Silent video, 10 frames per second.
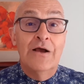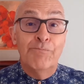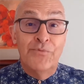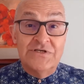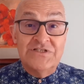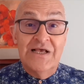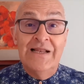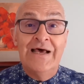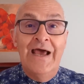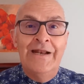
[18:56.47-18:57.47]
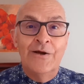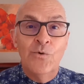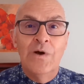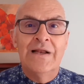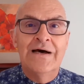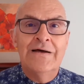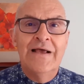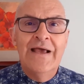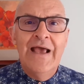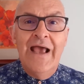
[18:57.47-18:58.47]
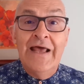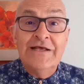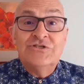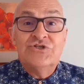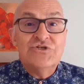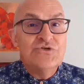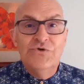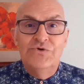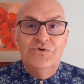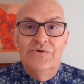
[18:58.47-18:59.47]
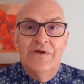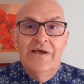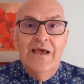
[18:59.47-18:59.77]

Priscilla and Aquila. And as soon